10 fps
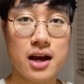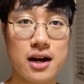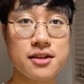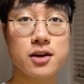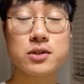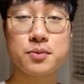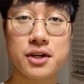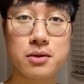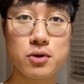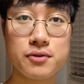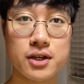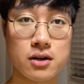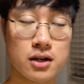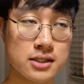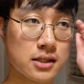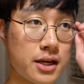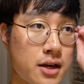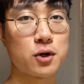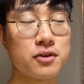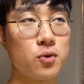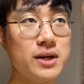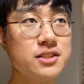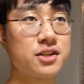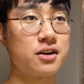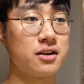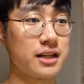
And I think it was a pretty good movie, honestly. Over the winter,